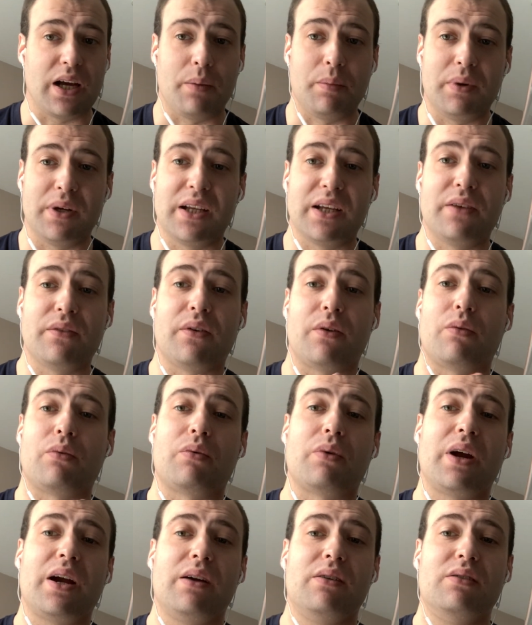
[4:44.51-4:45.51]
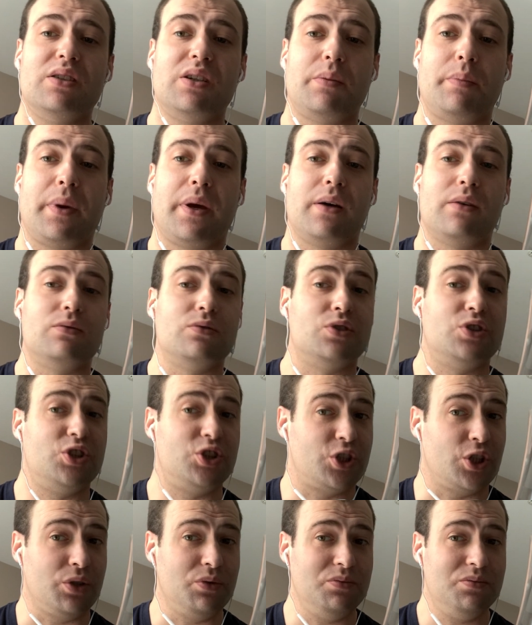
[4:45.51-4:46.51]
I believe around about
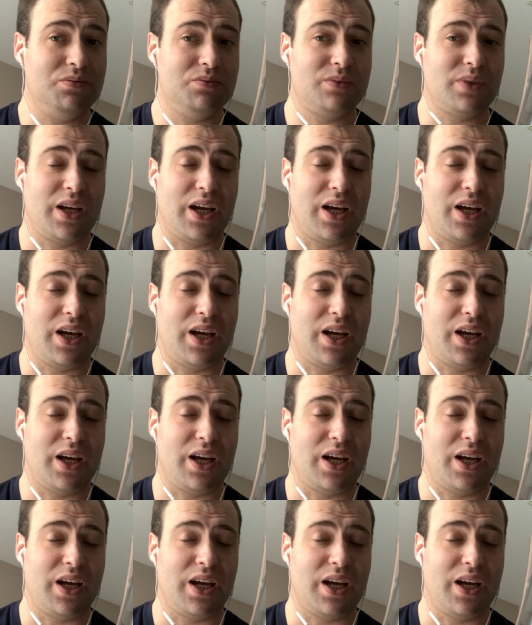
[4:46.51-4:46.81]
June